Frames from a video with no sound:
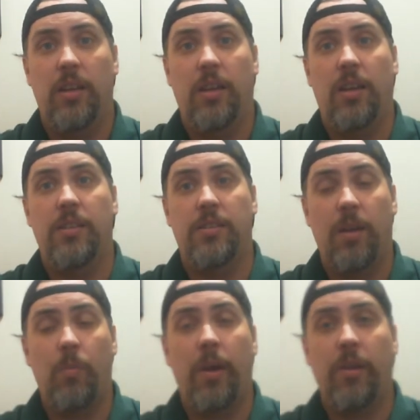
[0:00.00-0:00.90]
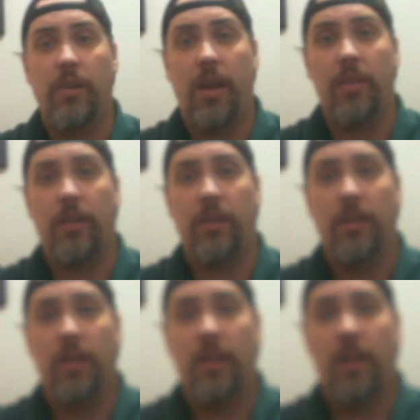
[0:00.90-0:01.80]
in some way or another.
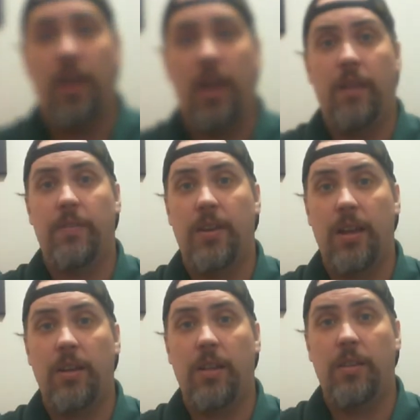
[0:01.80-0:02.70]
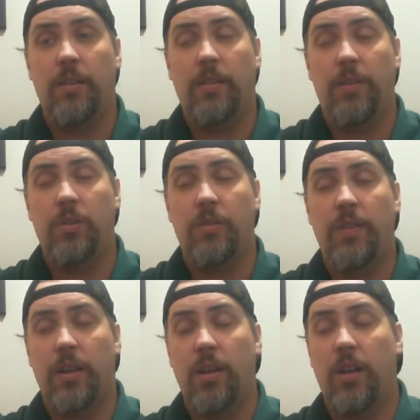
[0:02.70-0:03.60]
And if the future of
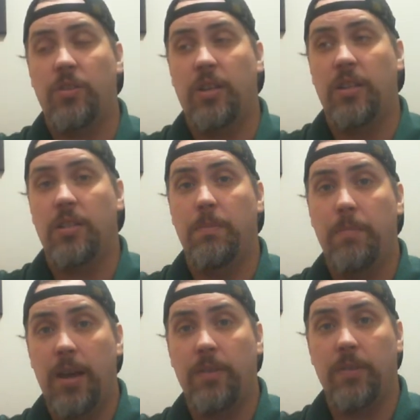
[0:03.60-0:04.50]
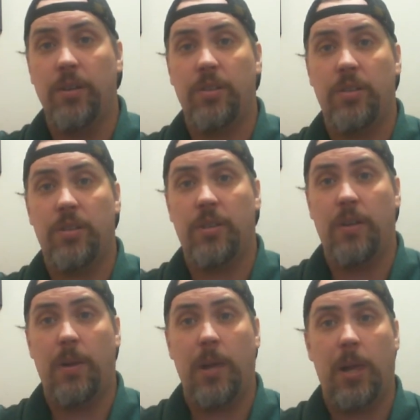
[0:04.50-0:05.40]
technology is the Metaverse,
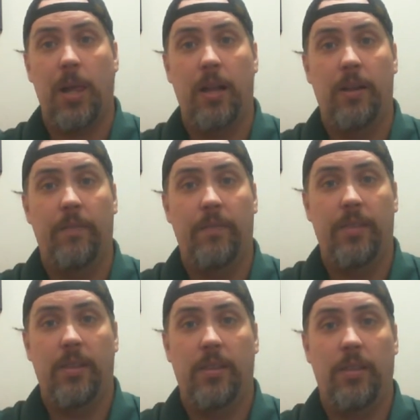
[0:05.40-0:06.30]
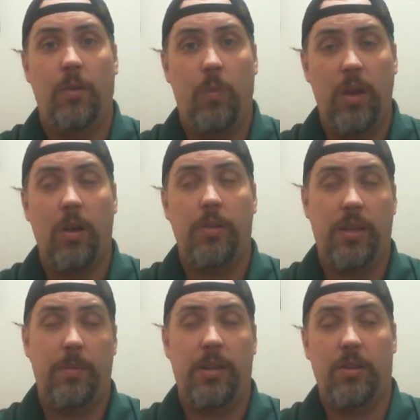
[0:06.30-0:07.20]
that we all need
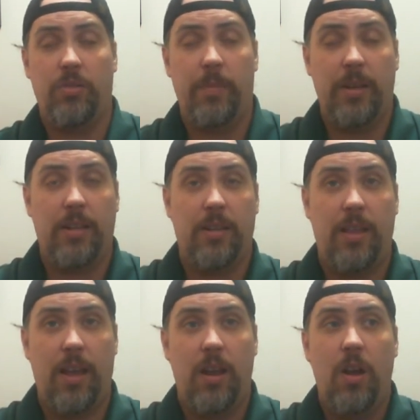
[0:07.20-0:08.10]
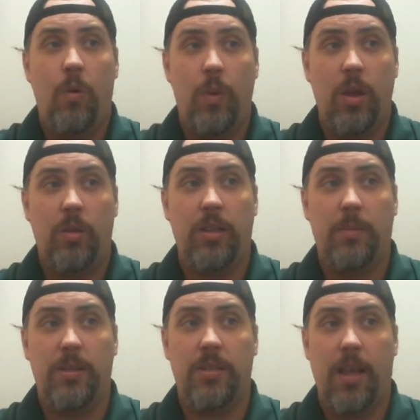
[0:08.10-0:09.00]
to be contributing to that. We all need to
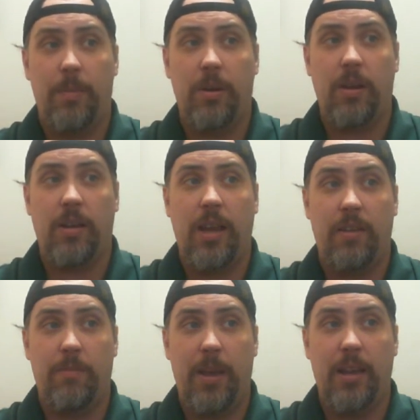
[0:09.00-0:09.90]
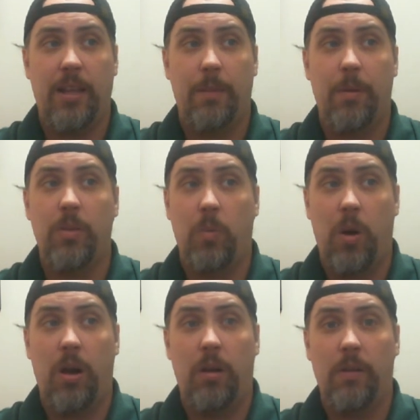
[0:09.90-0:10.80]
be slapping our cave painting up on the
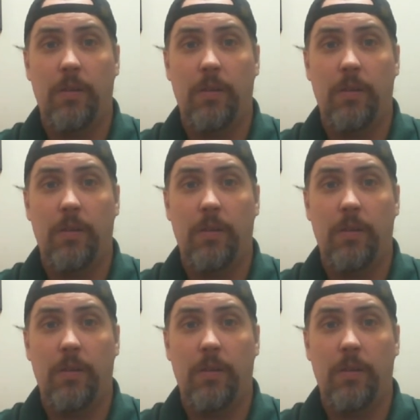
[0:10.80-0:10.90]
wall.